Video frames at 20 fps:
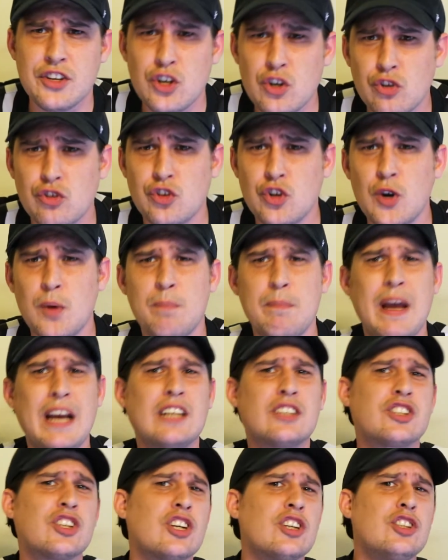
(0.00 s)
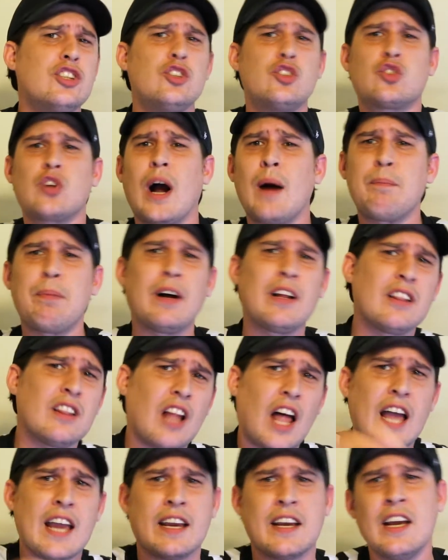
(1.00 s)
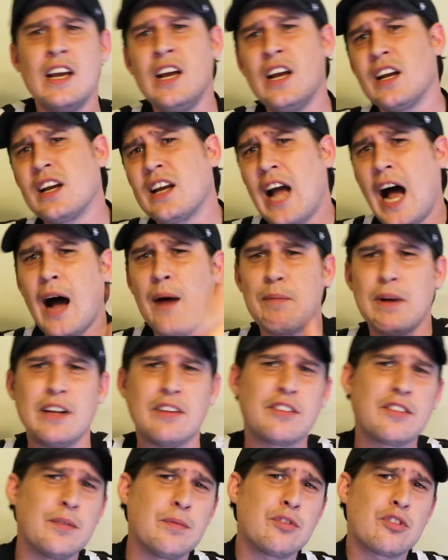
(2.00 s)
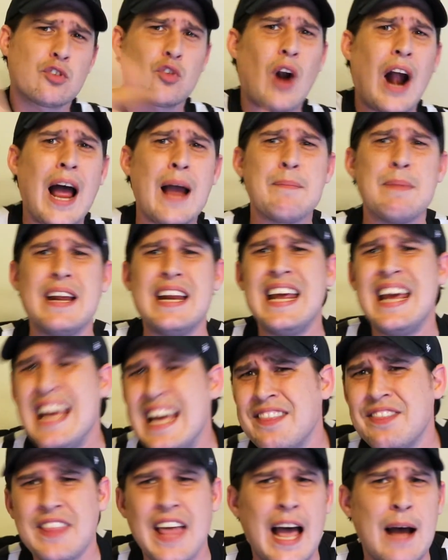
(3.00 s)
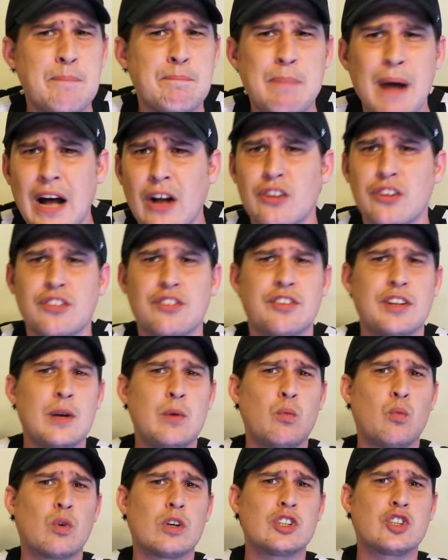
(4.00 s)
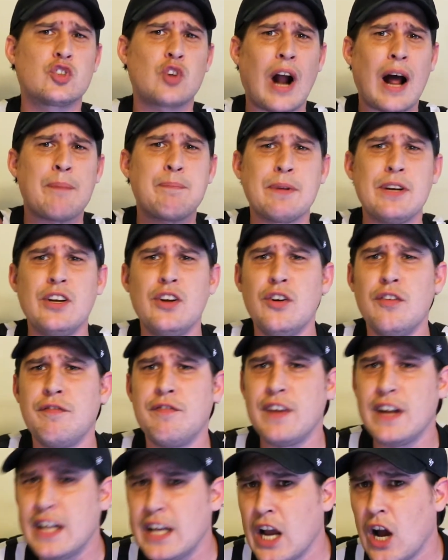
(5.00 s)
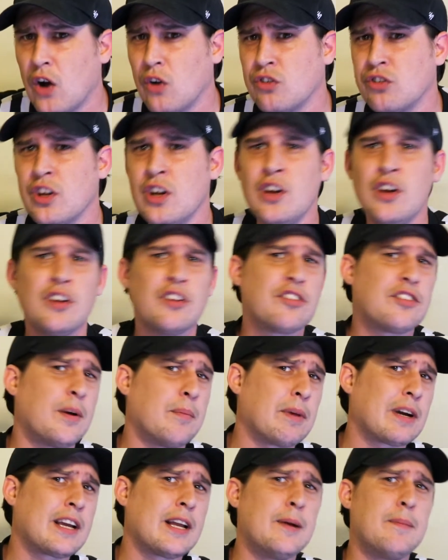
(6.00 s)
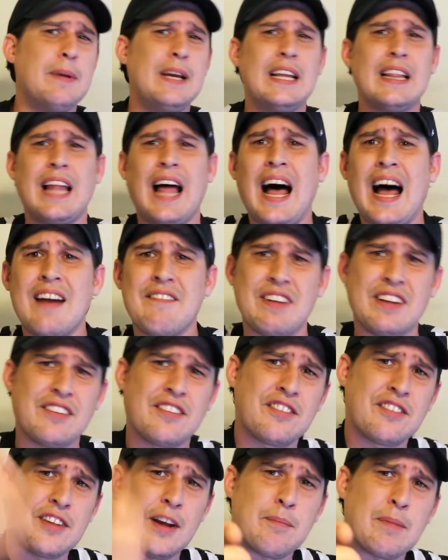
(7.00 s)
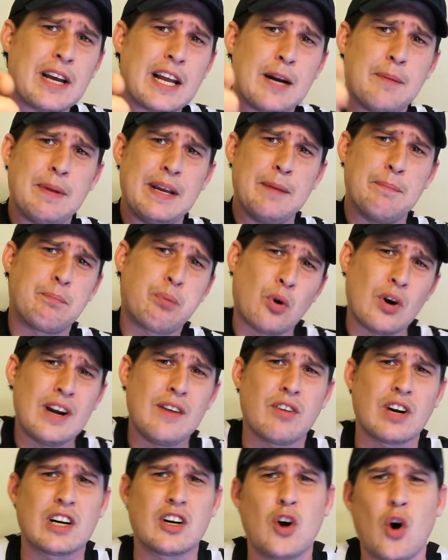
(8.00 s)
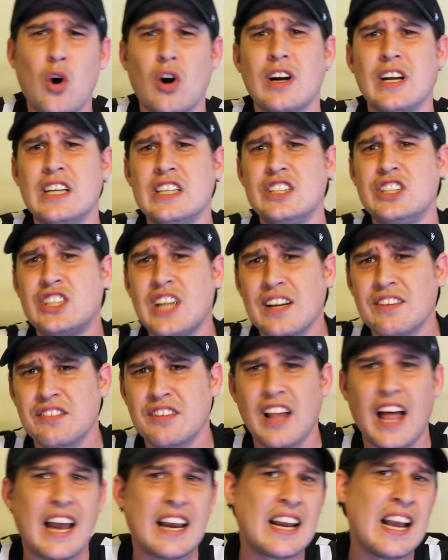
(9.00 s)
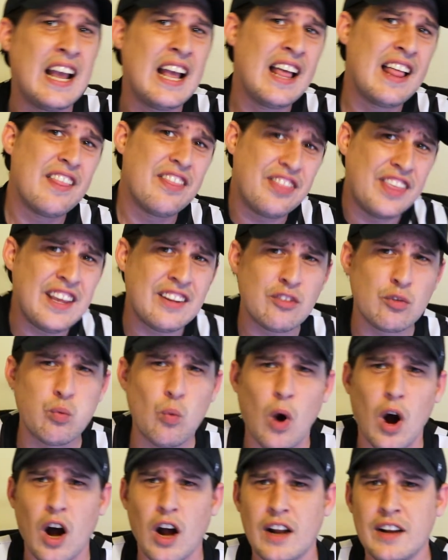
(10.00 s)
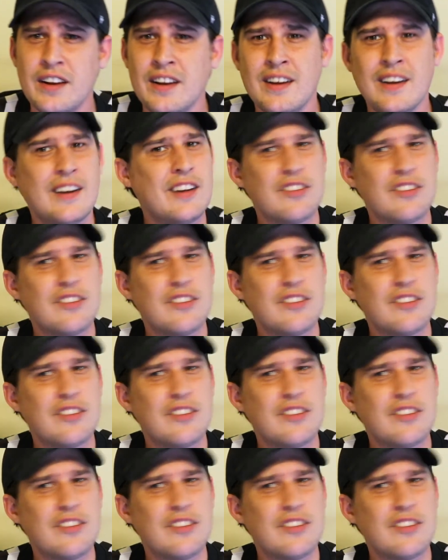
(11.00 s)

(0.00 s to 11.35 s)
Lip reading: YouTube, make sure you drop a like, comment, subscribe, and hit that bell to see when we're dropping new videos. Some are going to be live and some are going to be pre-recorded just like this one.